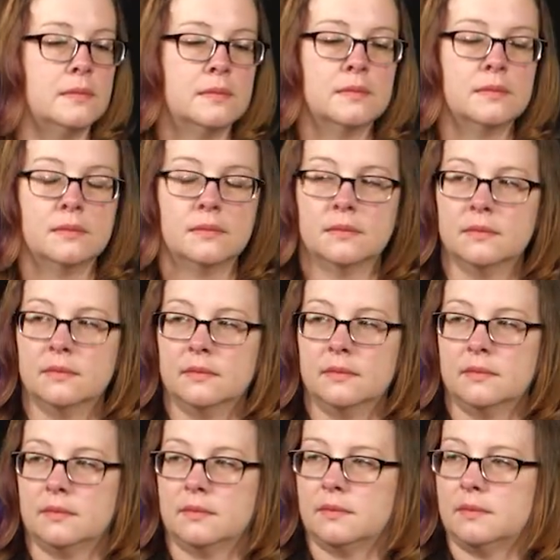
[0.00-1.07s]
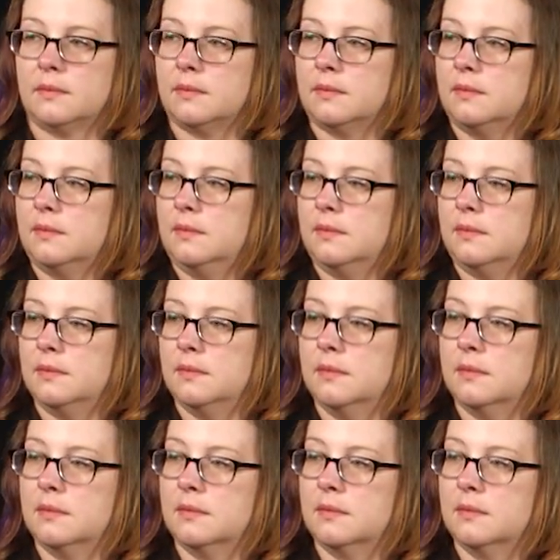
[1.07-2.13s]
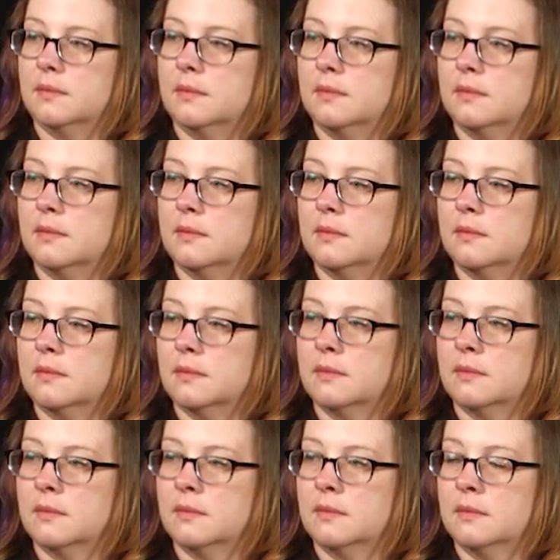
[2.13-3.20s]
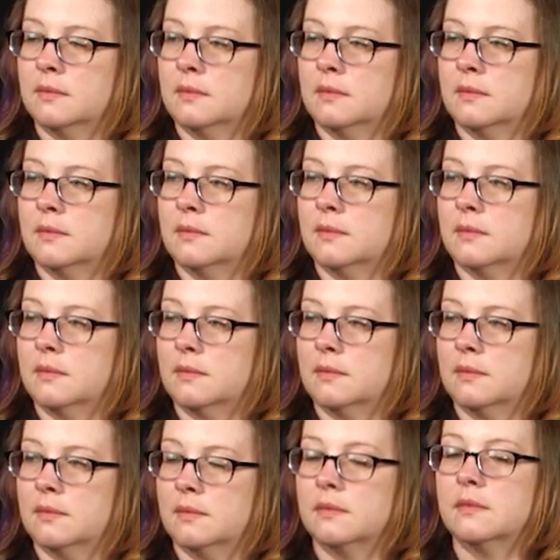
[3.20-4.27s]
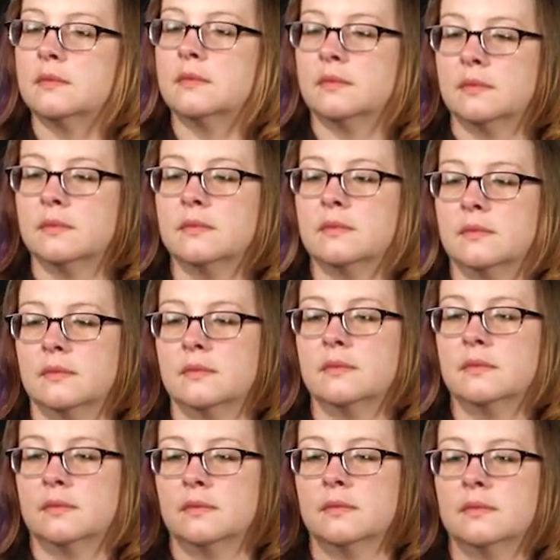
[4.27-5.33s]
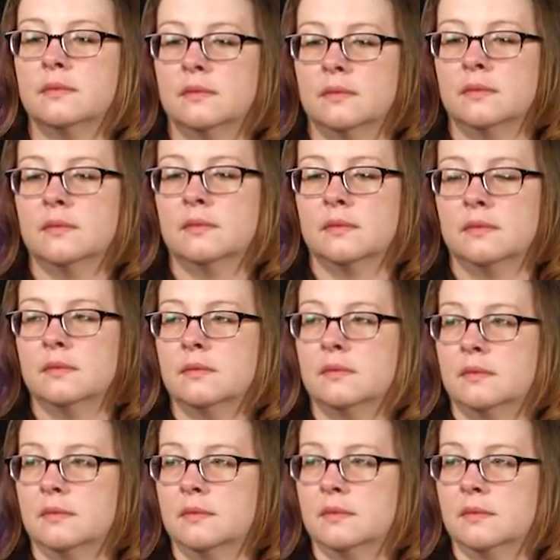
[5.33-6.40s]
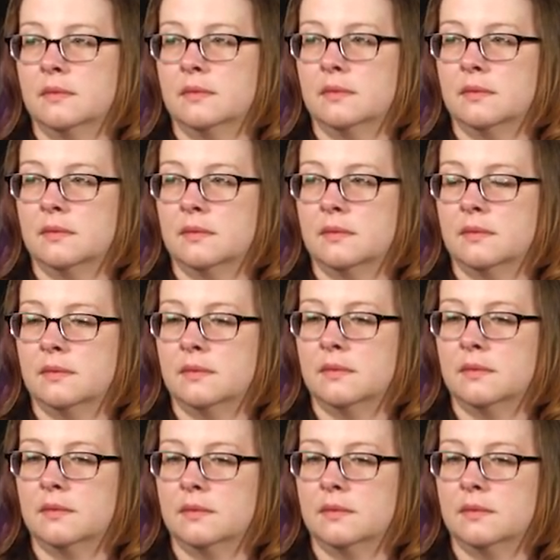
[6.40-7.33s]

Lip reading: (silent)